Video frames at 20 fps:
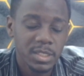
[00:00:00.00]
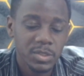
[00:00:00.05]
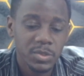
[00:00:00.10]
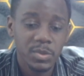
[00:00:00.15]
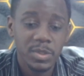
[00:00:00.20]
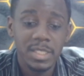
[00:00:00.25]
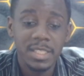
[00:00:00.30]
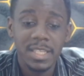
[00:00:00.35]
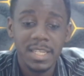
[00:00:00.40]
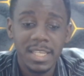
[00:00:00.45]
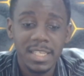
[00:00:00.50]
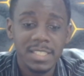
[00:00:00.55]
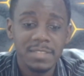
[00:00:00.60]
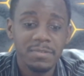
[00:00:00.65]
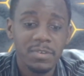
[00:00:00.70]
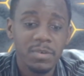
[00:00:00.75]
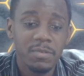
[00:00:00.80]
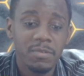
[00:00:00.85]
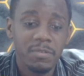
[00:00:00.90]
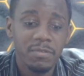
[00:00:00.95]
sorry, in the next
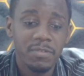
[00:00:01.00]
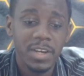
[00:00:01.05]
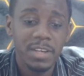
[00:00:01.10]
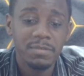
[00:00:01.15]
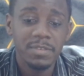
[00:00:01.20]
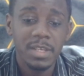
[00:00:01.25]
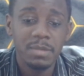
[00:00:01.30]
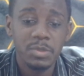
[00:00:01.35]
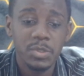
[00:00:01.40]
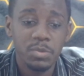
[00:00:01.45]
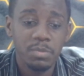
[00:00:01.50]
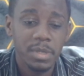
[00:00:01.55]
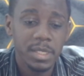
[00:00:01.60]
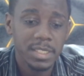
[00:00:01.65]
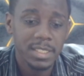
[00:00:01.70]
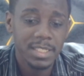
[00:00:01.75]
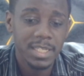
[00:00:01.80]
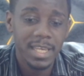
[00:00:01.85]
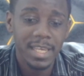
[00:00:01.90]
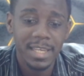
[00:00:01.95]
5 games to
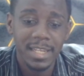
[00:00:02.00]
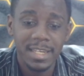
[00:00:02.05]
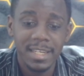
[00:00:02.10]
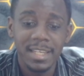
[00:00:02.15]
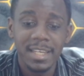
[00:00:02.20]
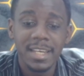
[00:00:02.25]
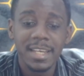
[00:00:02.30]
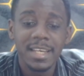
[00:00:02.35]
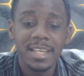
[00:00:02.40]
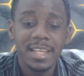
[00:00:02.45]
make it 10,